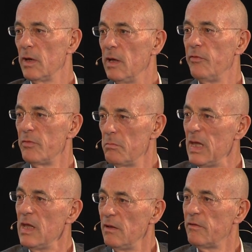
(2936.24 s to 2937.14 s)
Even
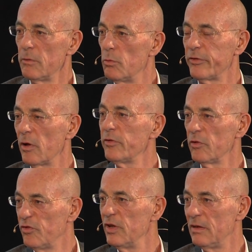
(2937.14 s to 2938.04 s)
Mies, who was also
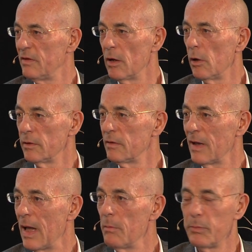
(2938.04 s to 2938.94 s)
cheating all the
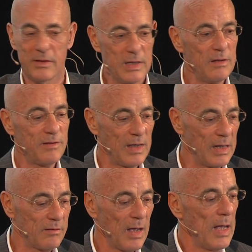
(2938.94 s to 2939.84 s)
time, but he
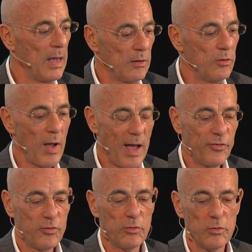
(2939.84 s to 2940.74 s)
said, you
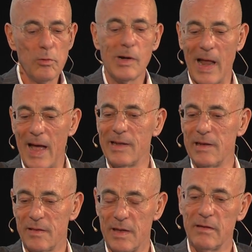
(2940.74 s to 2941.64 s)
have to do
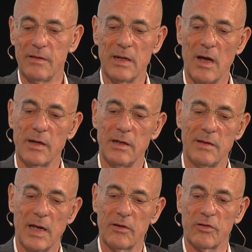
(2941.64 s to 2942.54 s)
gladly things in
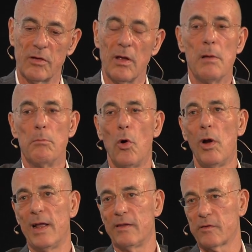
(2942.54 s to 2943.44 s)
architecture more
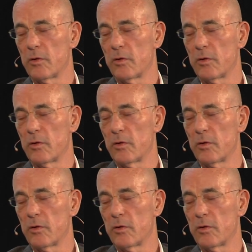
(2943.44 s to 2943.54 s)
or less